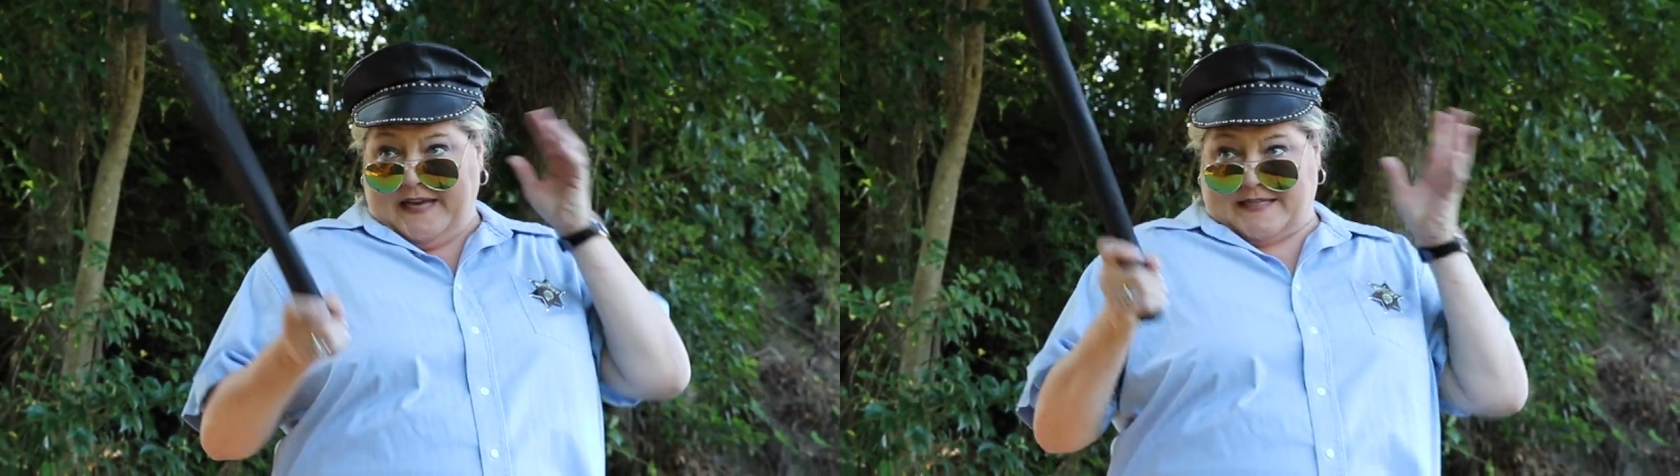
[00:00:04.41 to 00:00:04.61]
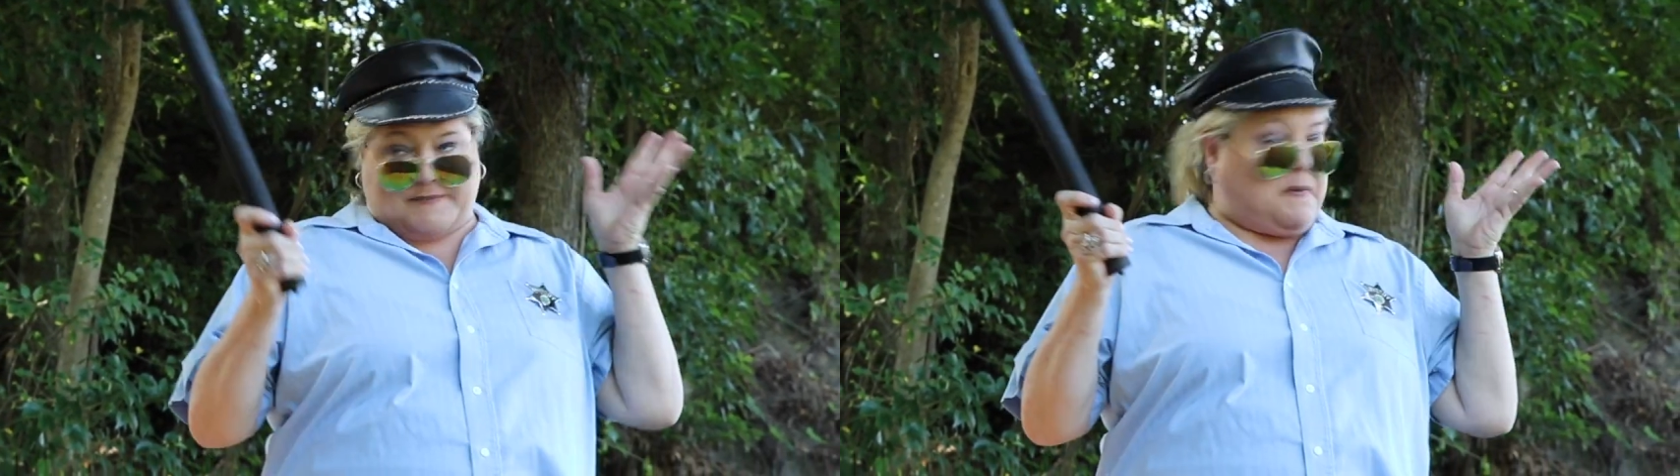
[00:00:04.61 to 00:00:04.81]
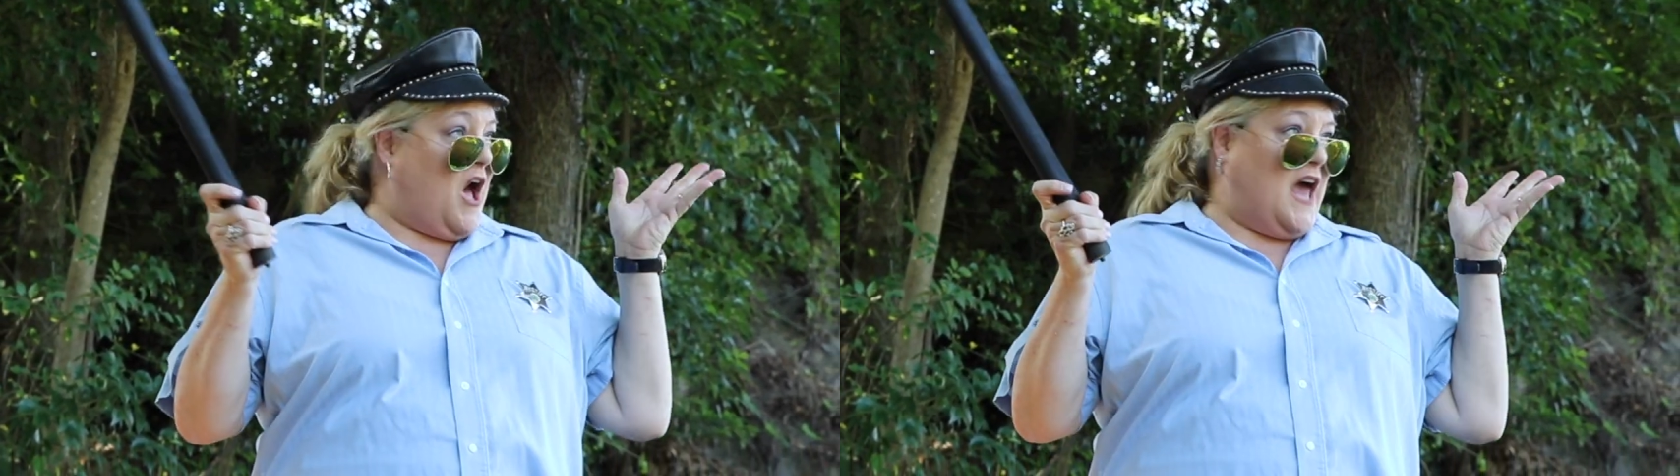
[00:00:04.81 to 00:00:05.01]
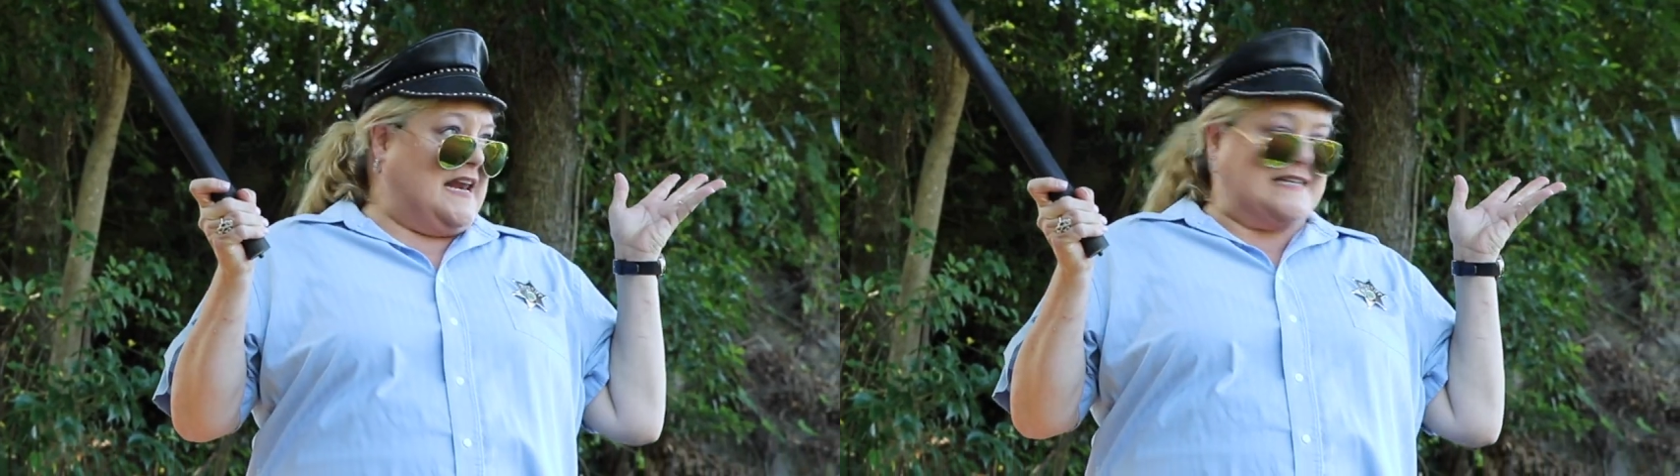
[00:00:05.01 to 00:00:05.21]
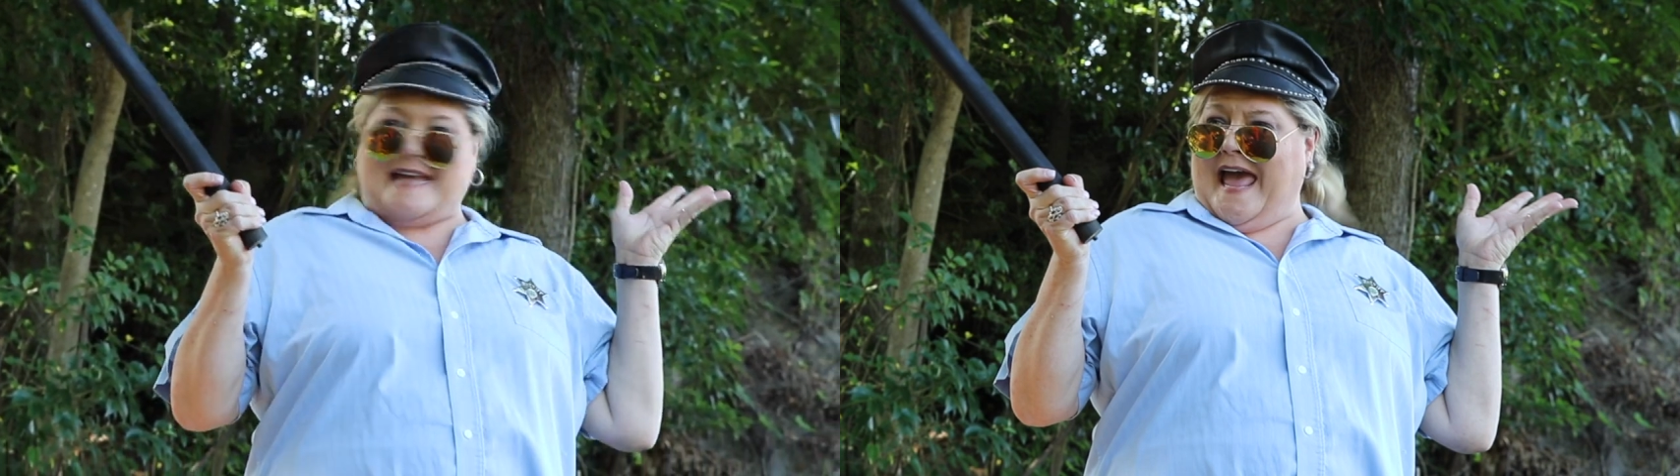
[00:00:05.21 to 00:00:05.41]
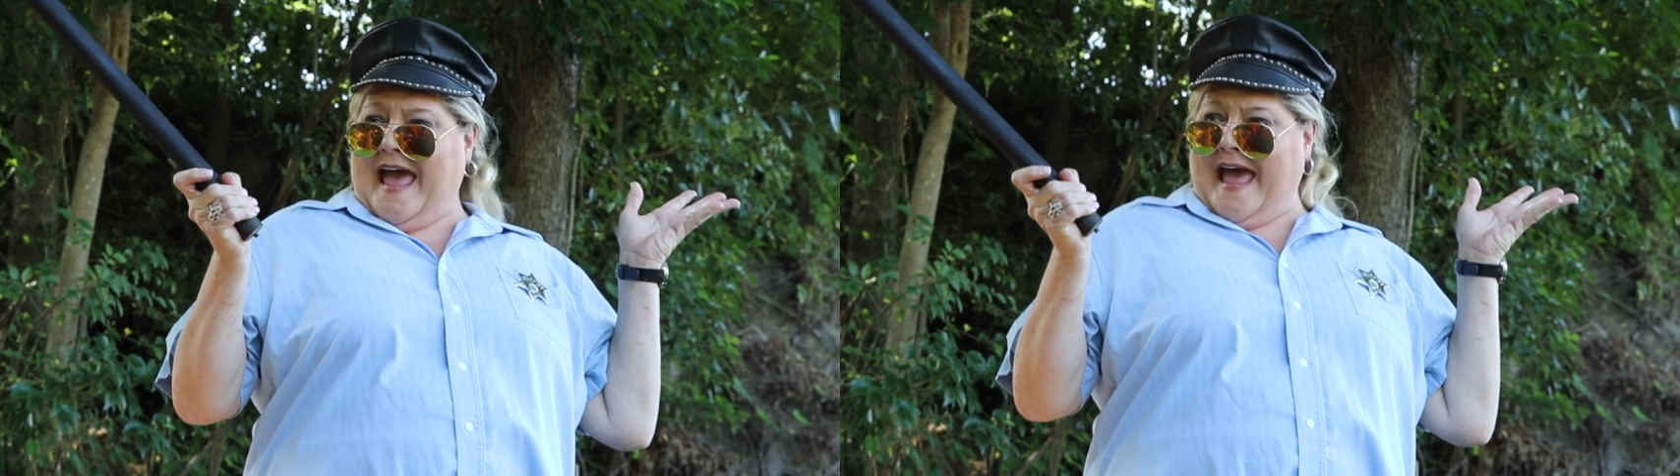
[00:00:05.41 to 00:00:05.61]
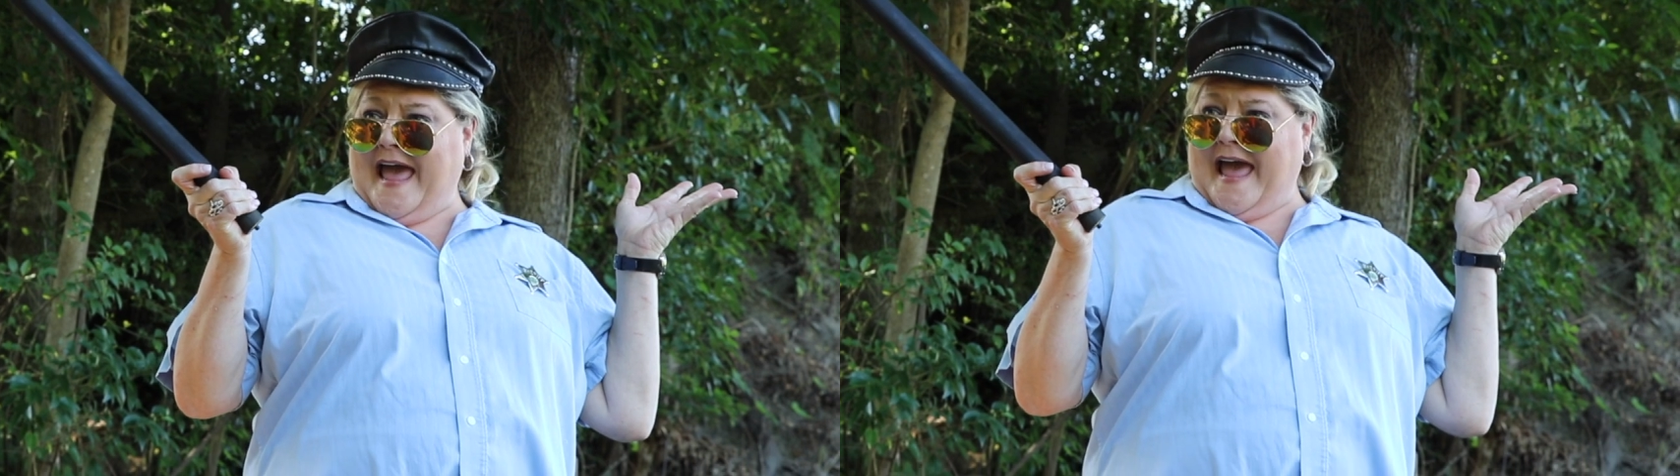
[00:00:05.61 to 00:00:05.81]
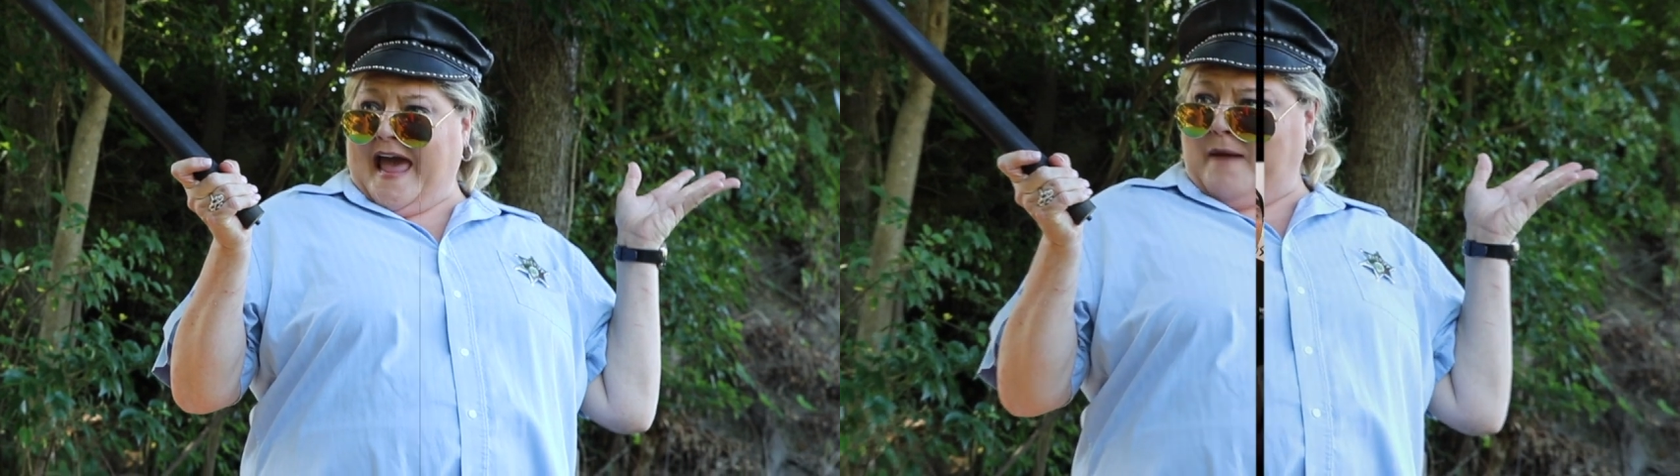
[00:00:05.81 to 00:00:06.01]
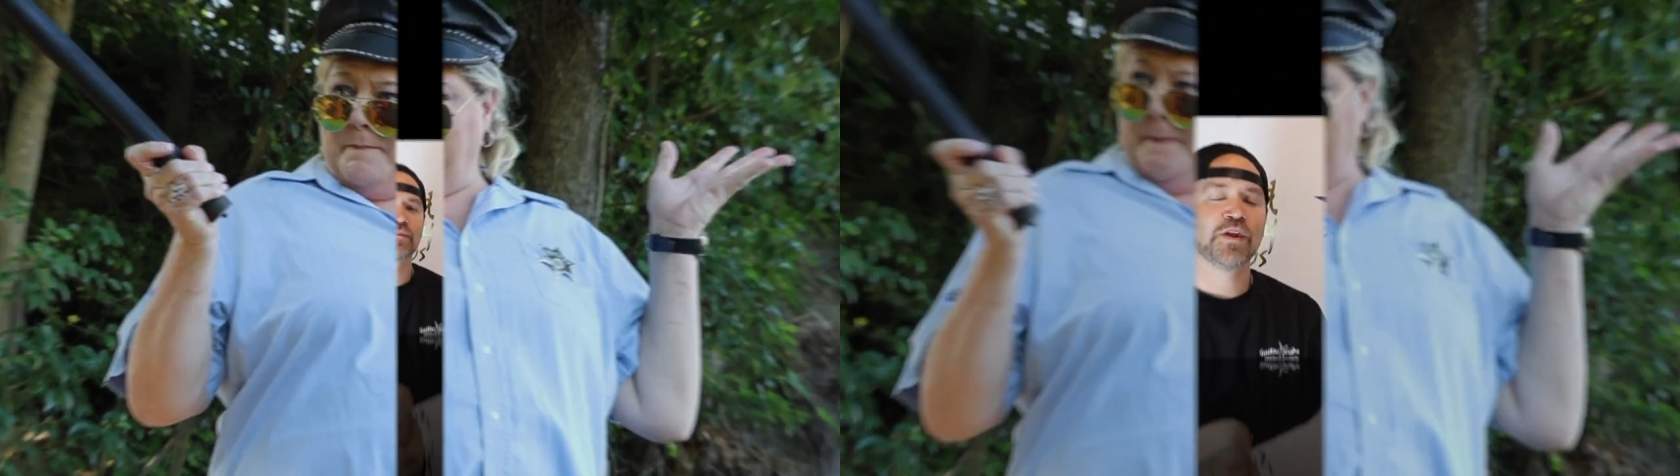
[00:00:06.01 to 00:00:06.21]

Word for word: it's party time!